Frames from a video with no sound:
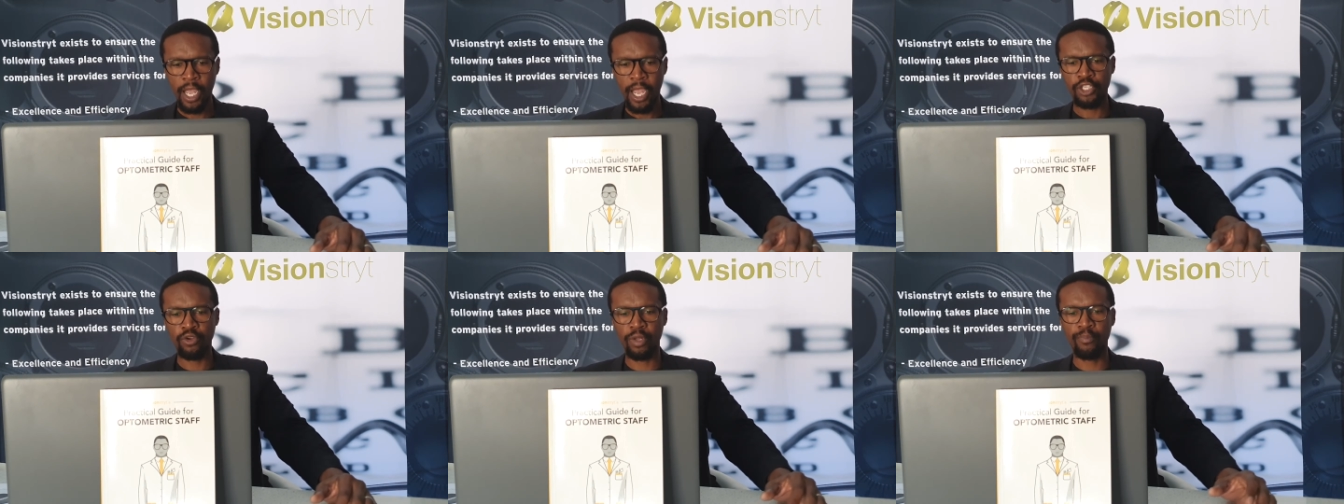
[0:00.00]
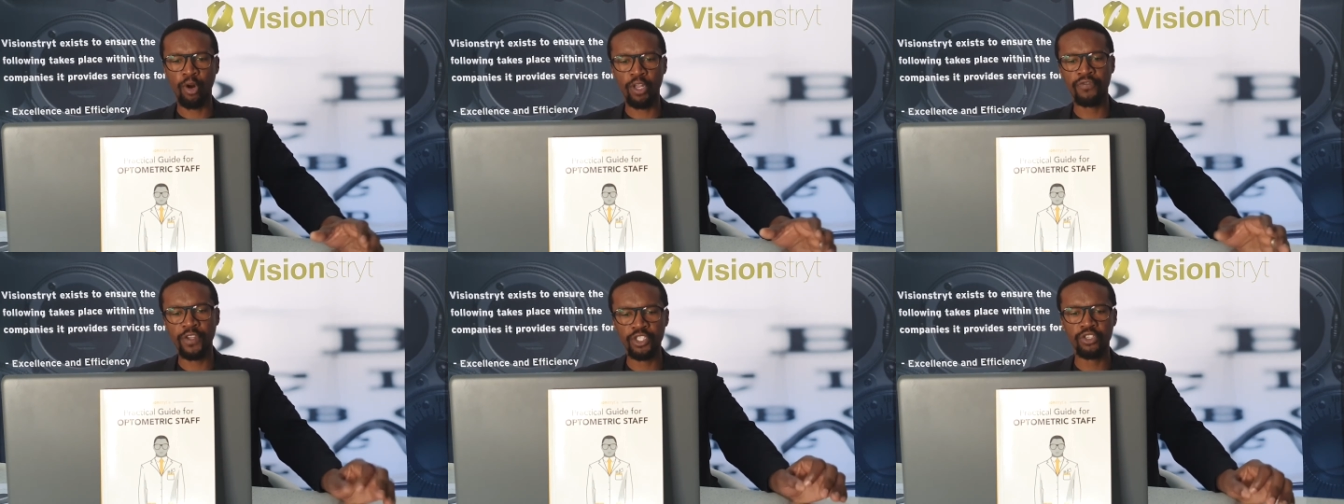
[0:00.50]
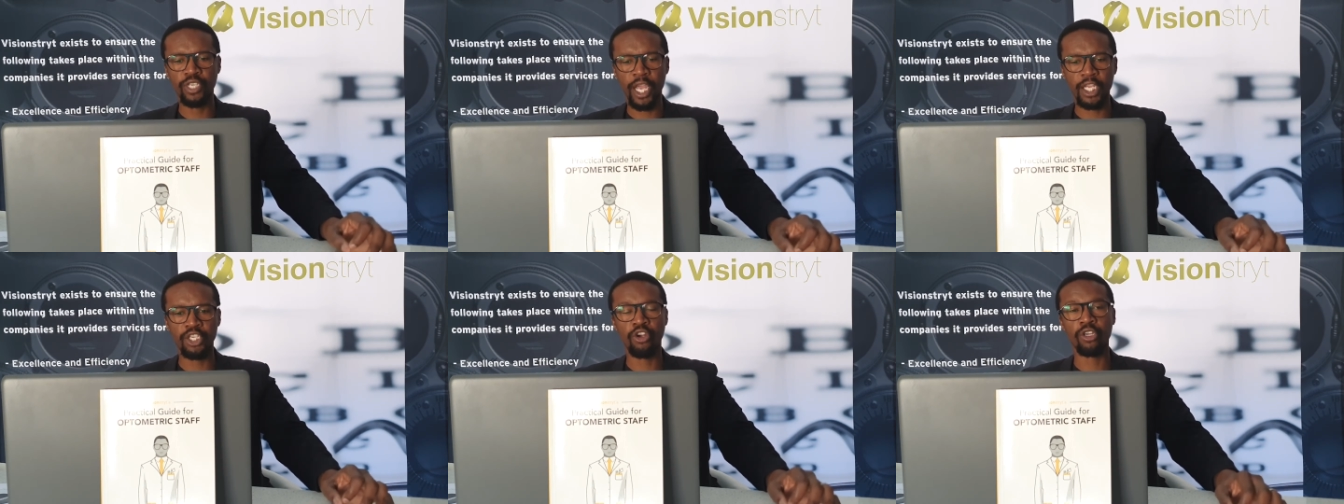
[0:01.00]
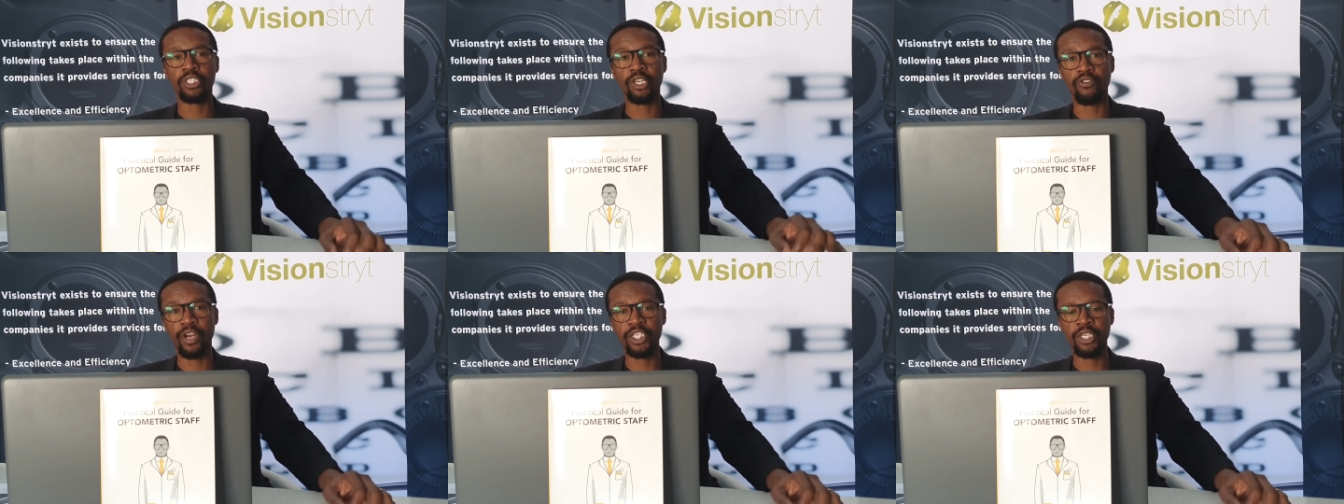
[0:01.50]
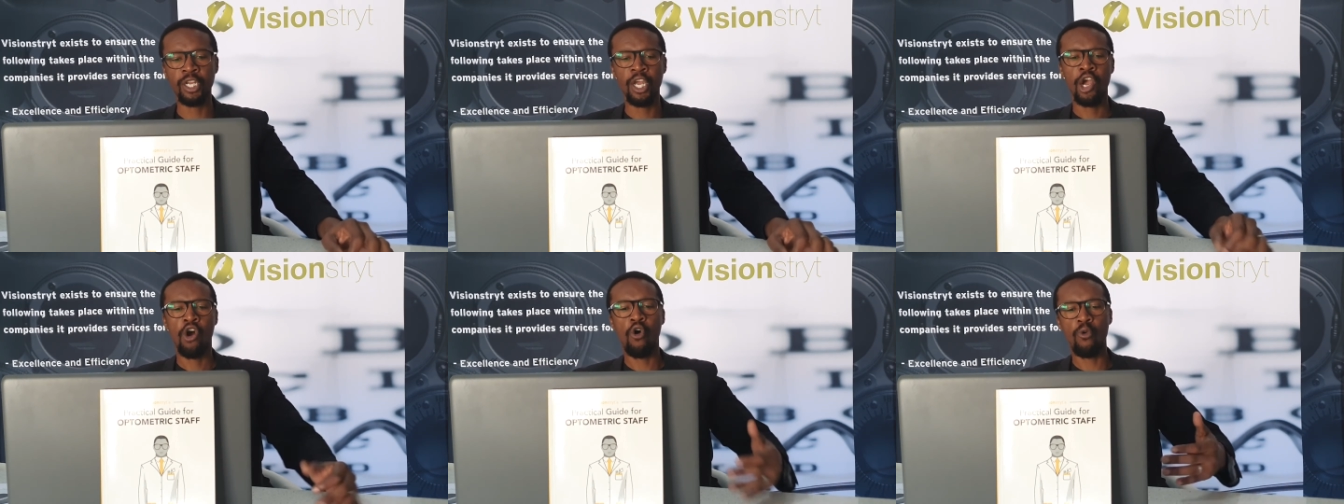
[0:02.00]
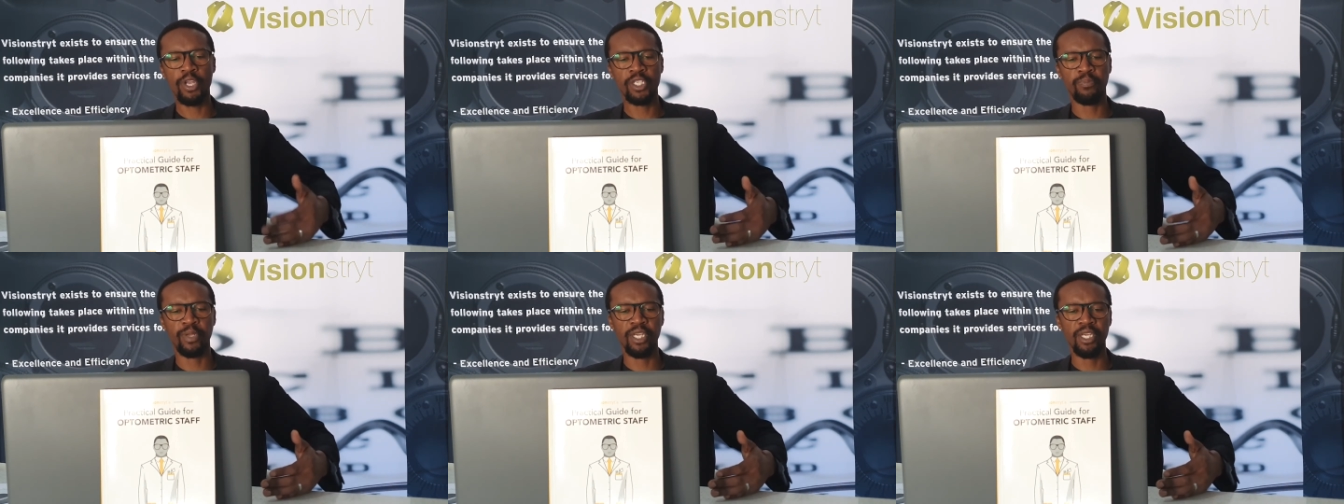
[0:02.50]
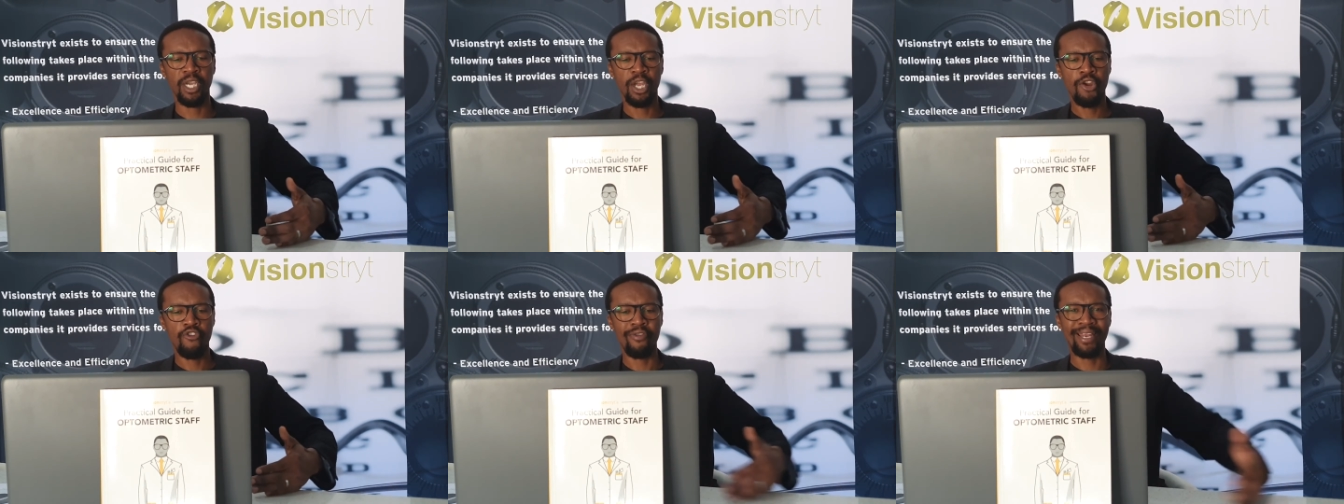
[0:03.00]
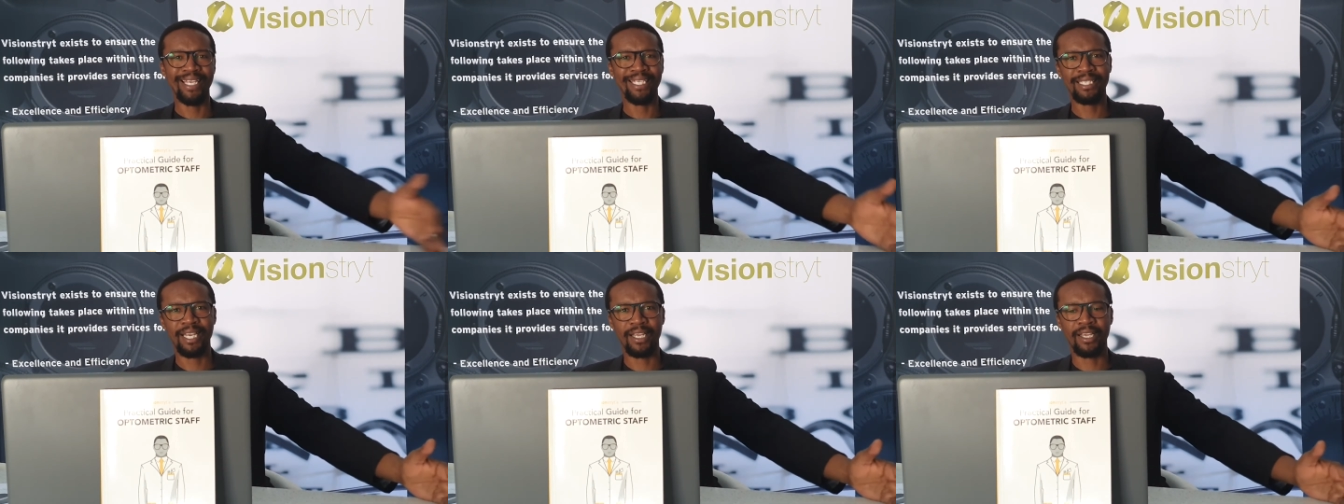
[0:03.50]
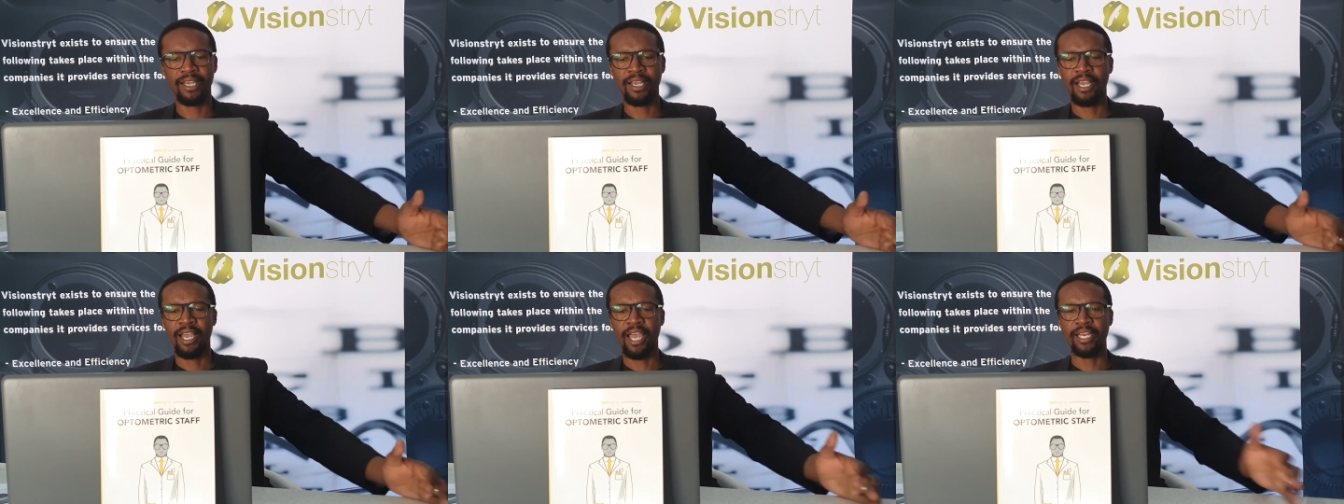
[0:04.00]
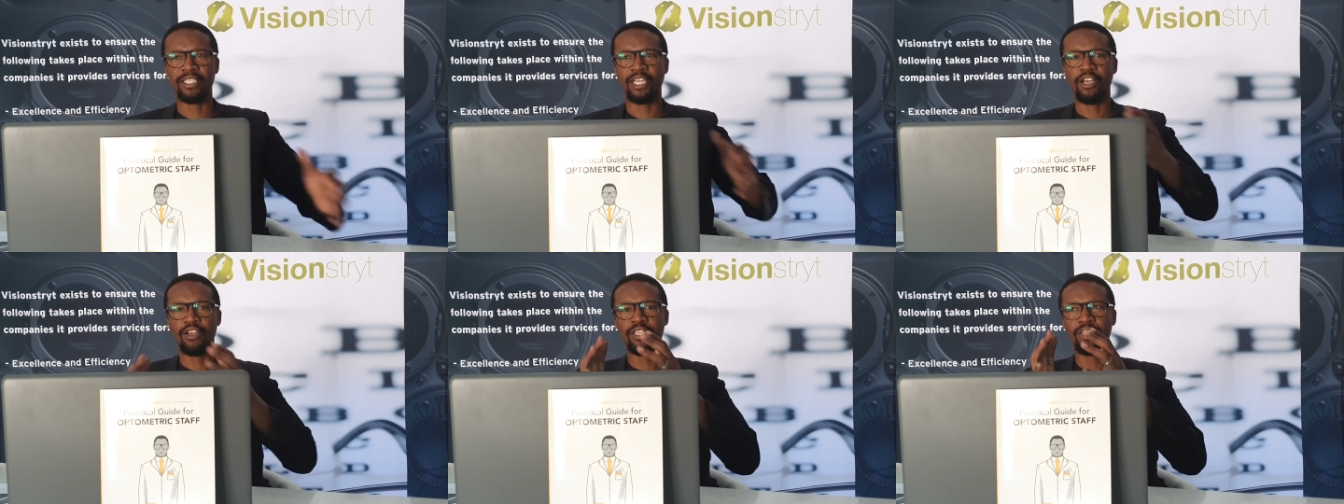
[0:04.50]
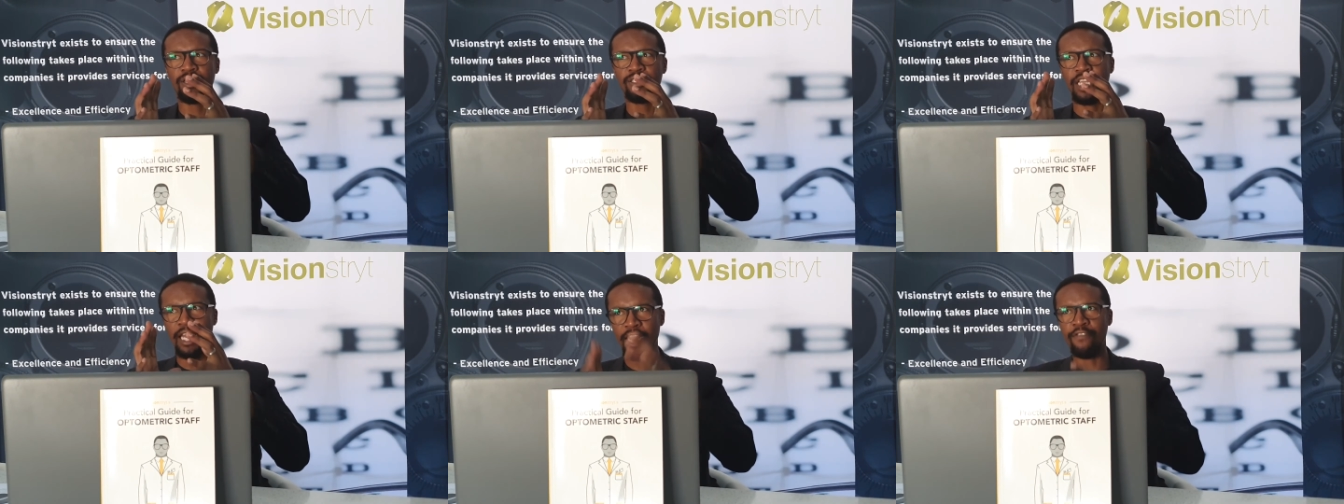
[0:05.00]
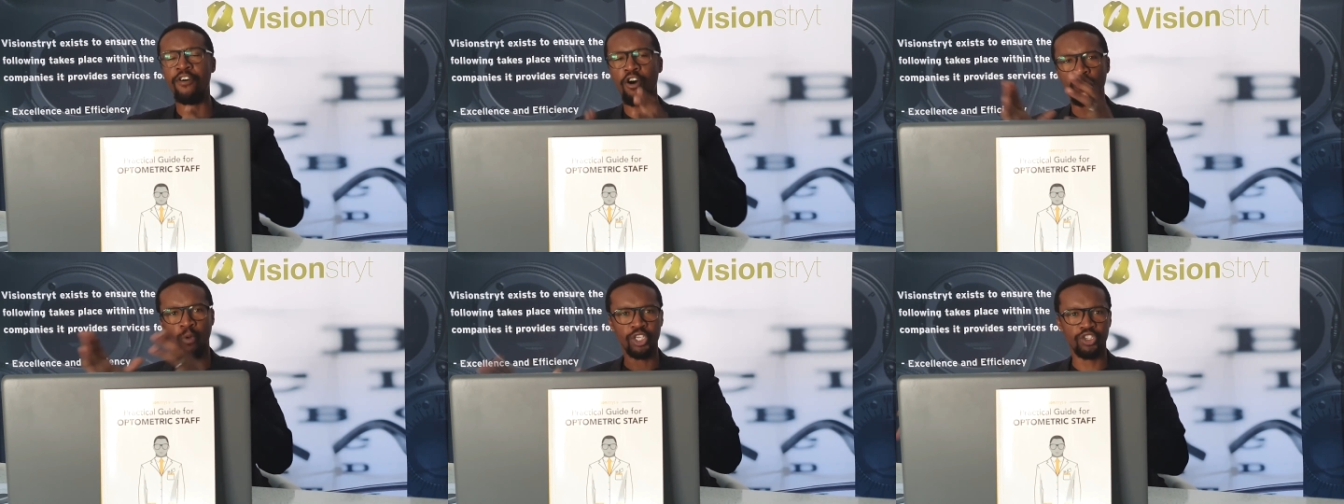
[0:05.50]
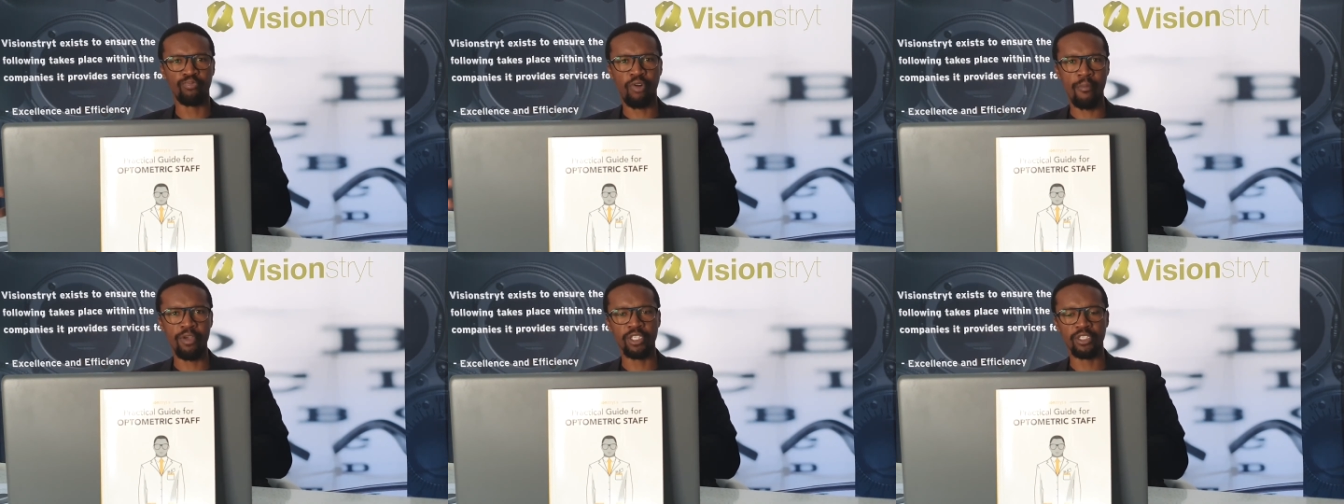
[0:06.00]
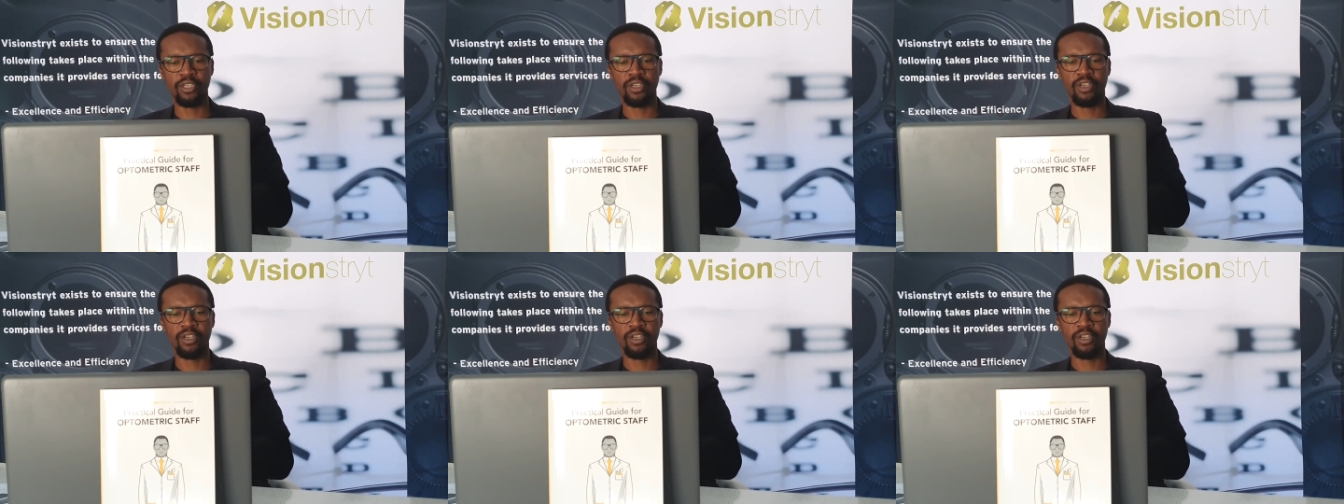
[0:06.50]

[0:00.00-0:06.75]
And so important things to take into consideration, always be realistic and deliver on what you promised.